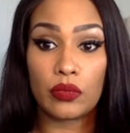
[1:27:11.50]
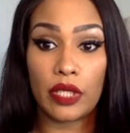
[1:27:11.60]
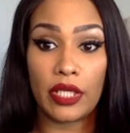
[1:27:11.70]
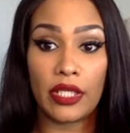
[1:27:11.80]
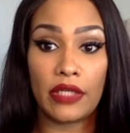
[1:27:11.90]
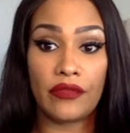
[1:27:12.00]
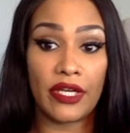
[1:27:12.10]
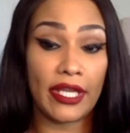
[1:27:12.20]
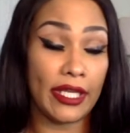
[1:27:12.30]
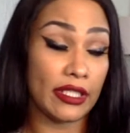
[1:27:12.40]
And if
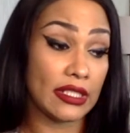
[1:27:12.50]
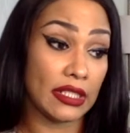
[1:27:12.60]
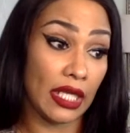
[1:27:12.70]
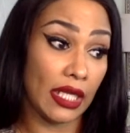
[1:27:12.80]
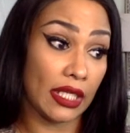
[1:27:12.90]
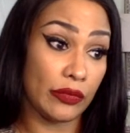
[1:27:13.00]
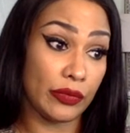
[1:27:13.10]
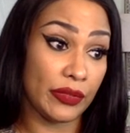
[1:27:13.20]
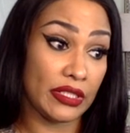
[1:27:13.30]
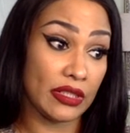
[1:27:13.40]
I ate a snack, it
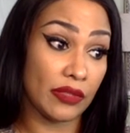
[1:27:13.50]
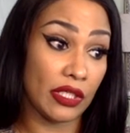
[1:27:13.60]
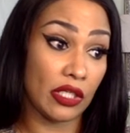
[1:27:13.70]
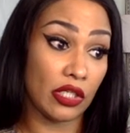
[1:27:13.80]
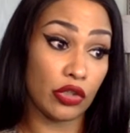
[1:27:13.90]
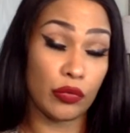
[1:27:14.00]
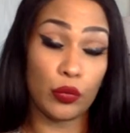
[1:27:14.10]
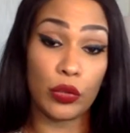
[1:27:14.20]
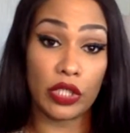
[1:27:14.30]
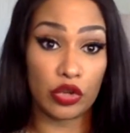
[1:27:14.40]
would be something under
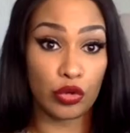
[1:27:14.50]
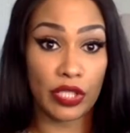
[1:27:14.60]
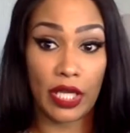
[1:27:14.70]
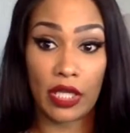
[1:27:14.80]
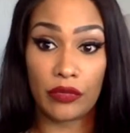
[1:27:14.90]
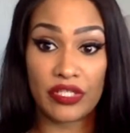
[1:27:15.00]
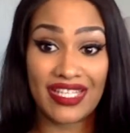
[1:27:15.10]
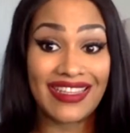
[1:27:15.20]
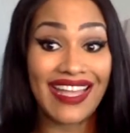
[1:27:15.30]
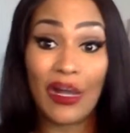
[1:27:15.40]
100 calories.
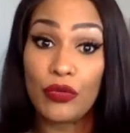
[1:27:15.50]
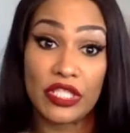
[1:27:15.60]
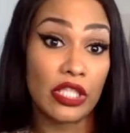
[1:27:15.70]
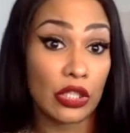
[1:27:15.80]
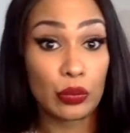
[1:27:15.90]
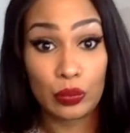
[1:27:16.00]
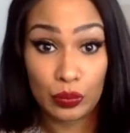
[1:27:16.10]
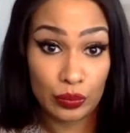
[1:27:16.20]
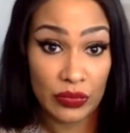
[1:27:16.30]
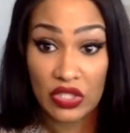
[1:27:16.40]
And that was it.
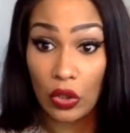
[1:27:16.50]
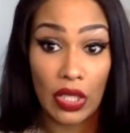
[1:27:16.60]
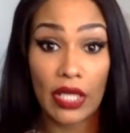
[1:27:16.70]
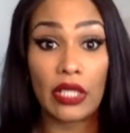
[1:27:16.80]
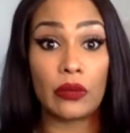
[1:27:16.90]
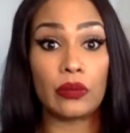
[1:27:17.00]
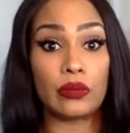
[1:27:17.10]
That's all I ate.